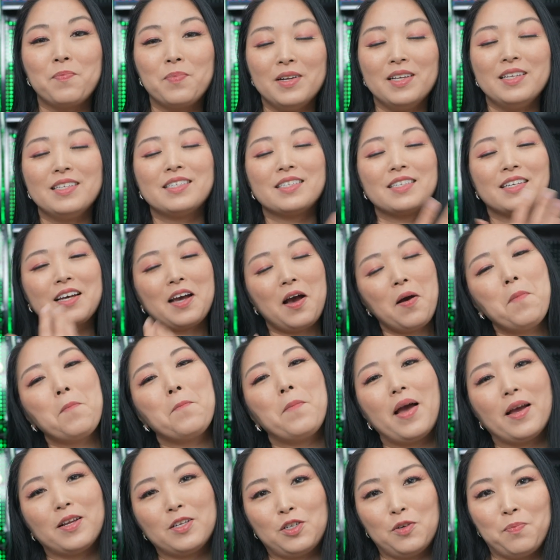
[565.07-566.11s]
please come
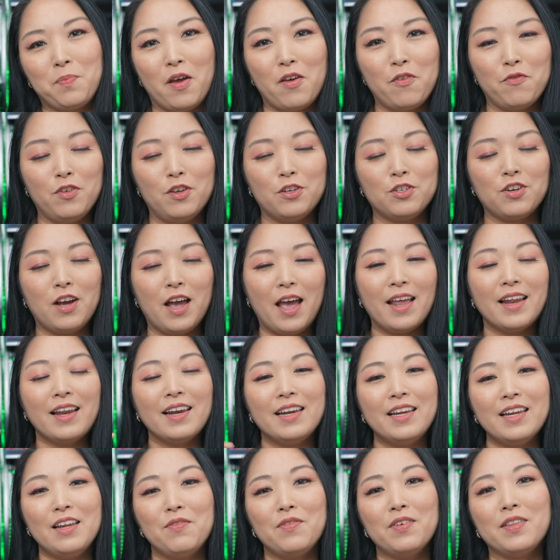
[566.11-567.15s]
back to my video
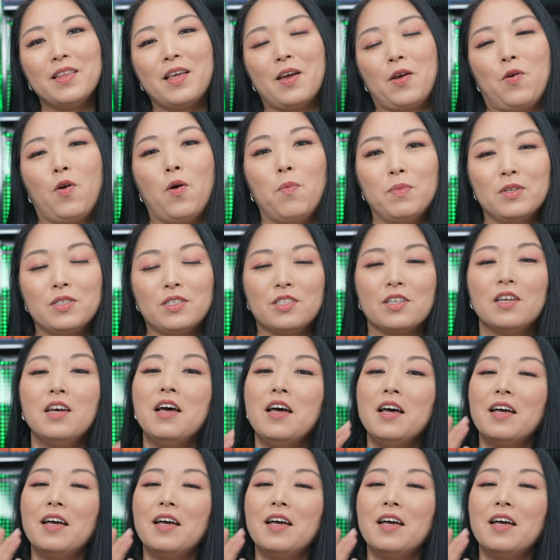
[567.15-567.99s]
and leave in the comments